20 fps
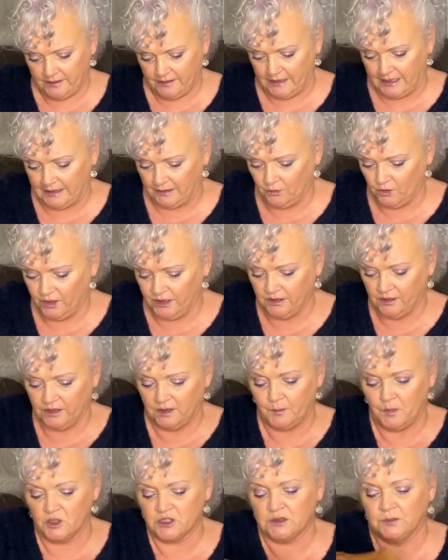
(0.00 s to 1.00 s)
and looking at the
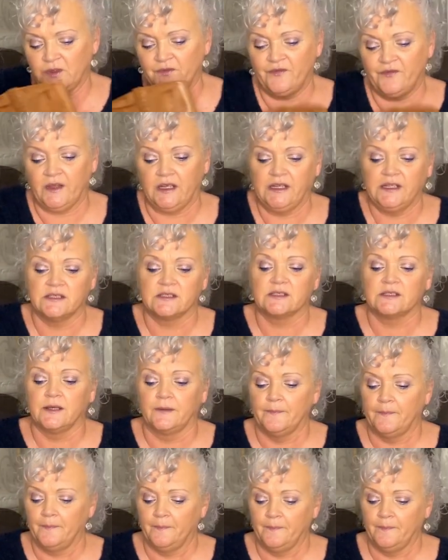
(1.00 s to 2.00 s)
bottom of these
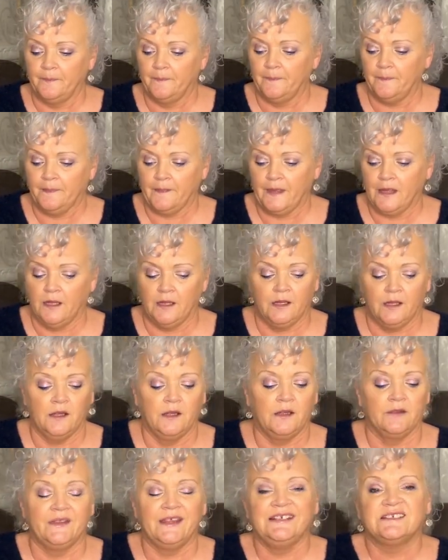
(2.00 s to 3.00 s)

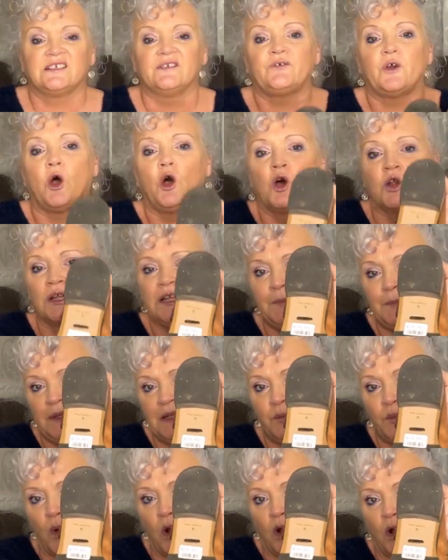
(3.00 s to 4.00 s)
have hardly
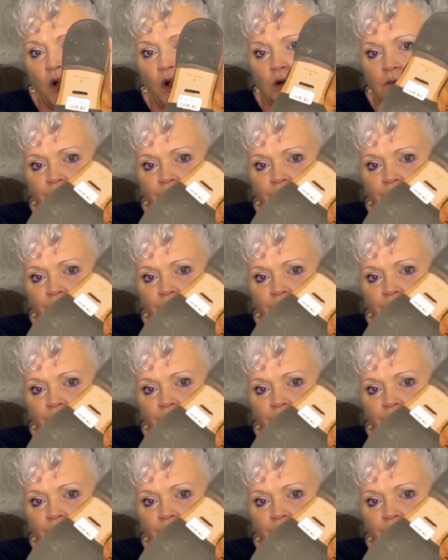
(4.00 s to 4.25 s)
been worn.